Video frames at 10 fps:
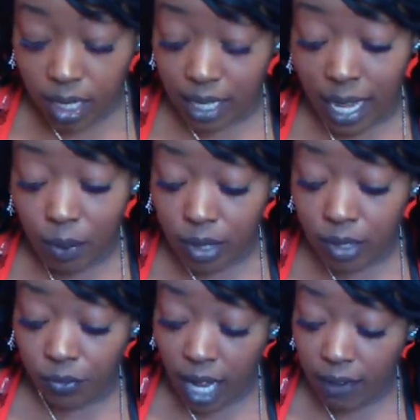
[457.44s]
And that
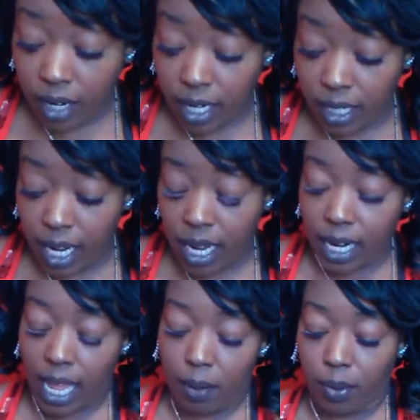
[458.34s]
was $5.99
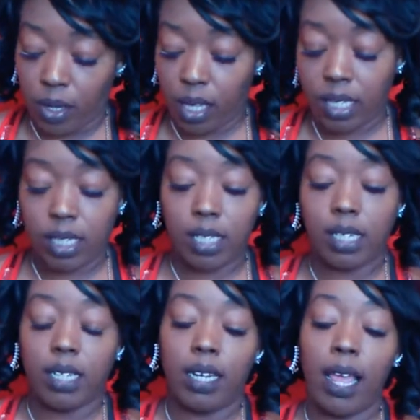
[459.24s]
at
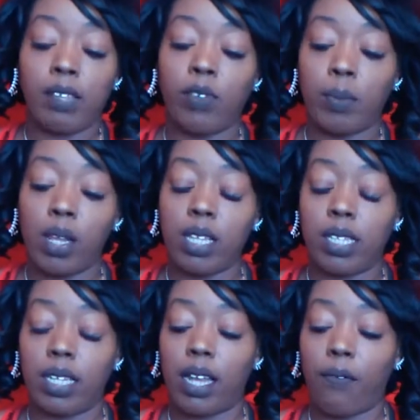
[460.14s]
Burlington. Next from
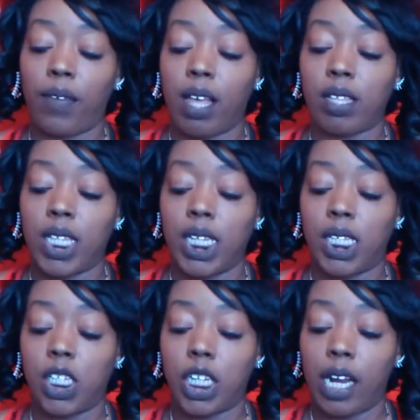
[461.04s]
Burlington, I found
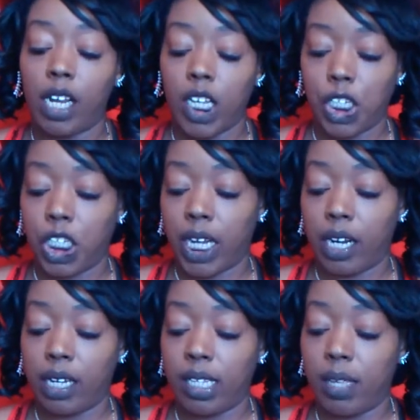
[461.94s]
these Cherry
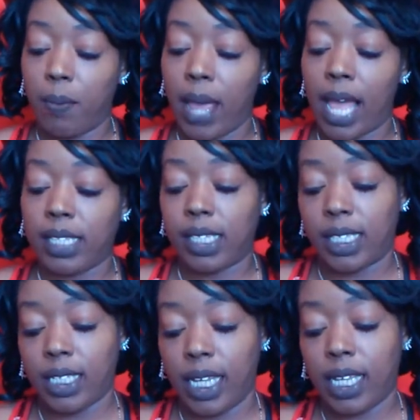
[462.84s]
Sherry Matte
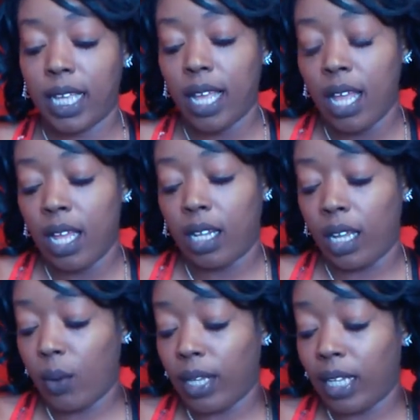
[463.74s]
Sleek
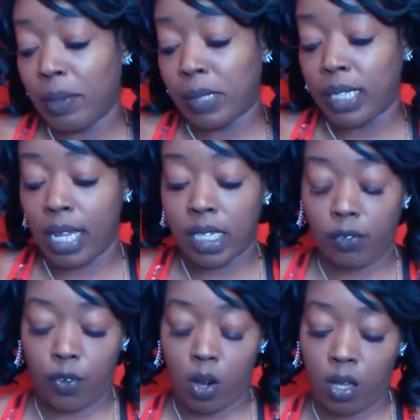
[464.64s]
Liquid Lipsticks
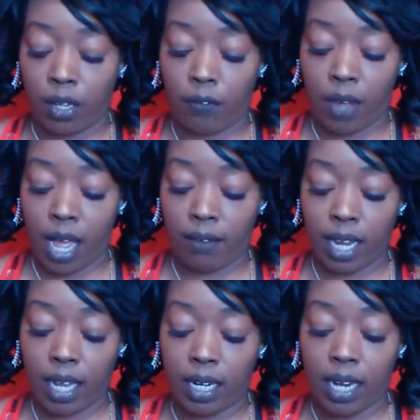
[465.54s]
for only
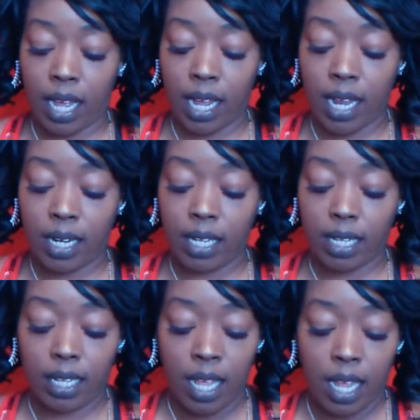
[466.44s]
$5.99
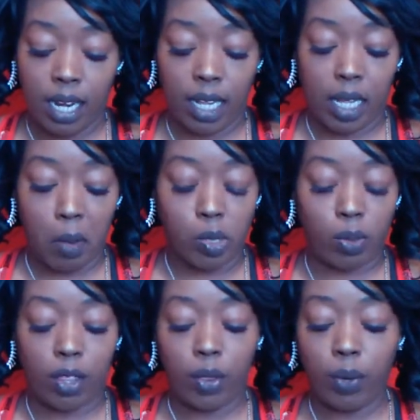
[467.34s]
and it comes
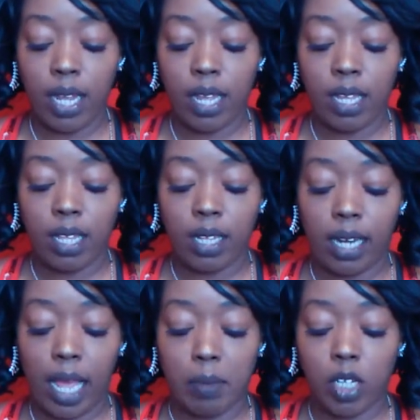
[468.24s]
with three. The
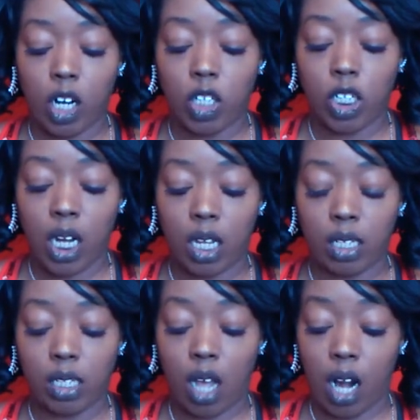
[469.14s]
names are Ch
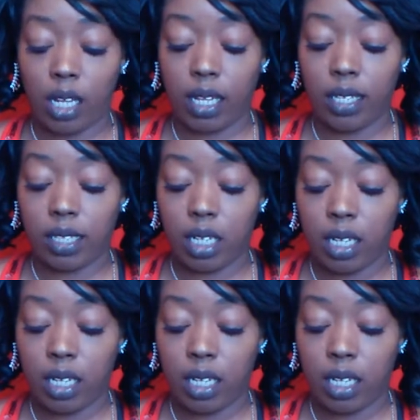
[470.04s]
Scarlet,